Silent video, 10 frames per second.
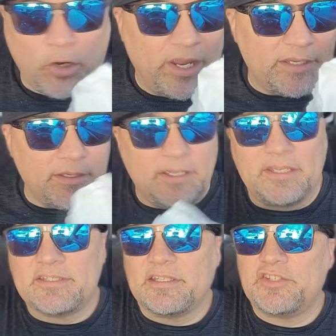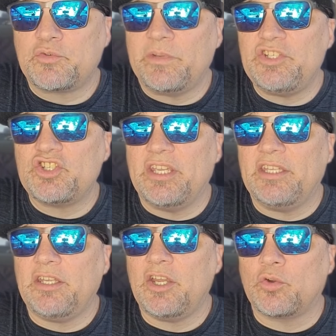All right, so let's reach
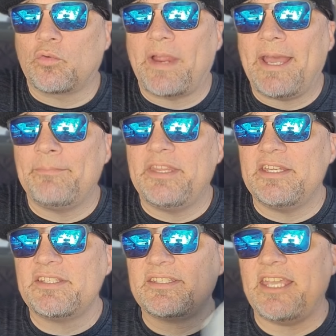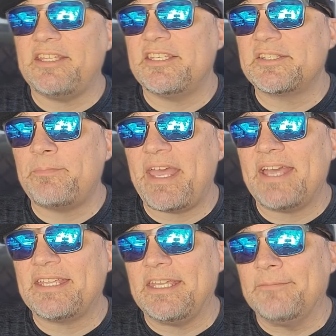in, grab this, take this bag,